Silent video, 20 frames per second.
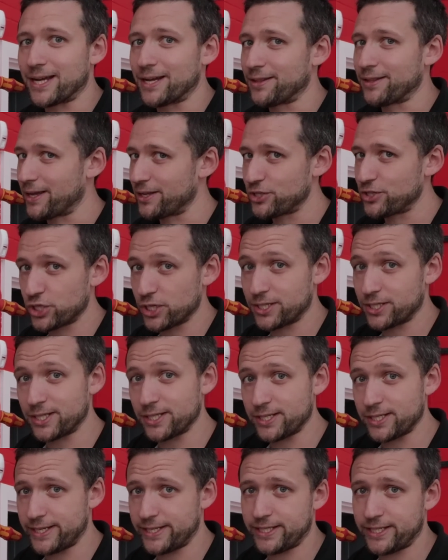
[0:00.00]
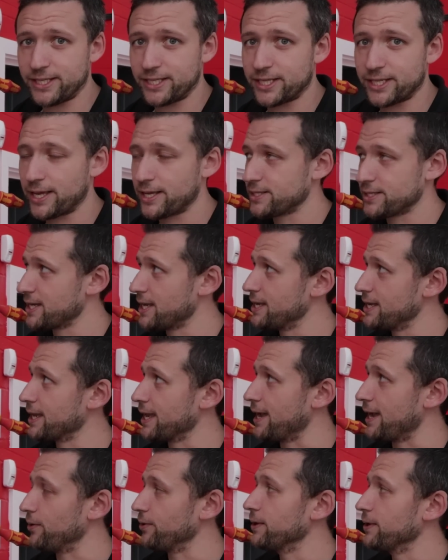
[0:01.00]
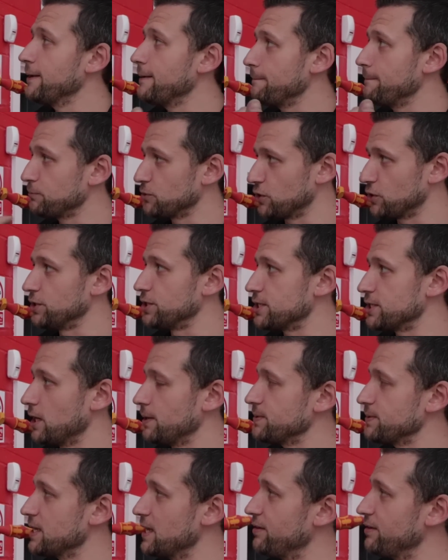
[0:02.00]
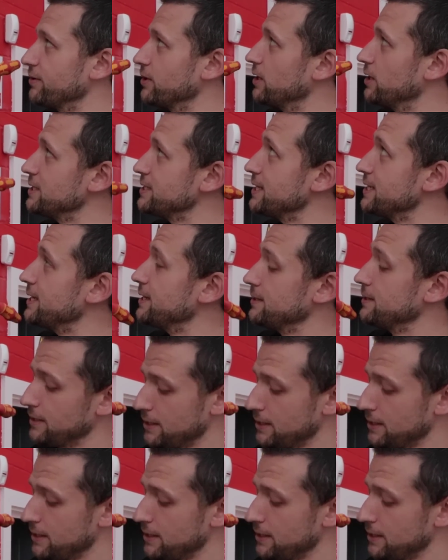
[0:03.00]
and they're just as easy to take out. Good time-saving idea.